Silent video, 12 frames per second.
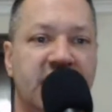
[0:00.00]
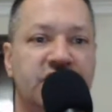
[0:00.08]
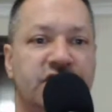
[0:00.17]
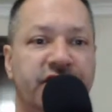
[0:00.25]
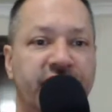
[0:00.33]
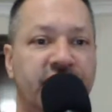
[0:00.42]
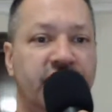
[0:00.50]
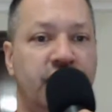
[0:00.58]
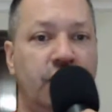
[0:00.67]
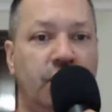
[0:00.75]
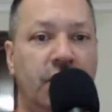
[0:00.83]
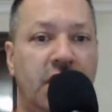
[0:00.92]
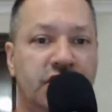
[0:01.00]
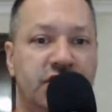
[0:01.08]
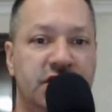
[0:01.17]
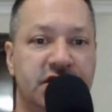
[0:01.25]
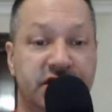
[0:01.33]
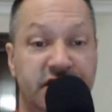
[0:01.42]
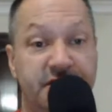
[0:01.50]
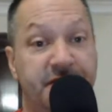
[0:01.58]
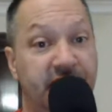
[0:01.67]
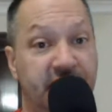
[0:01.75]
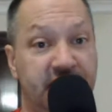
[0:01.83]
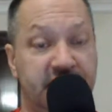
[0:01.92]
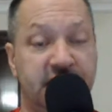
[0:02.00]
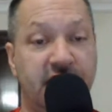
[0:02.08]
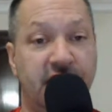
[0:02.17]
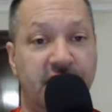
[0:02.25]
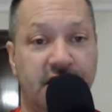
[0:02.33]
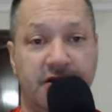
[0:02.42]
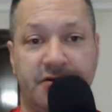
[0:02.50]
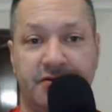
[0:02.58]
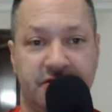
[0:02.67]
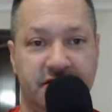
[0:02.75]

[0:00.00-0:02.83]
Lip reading: Actually, a very cool watch. He's sleeping in his car.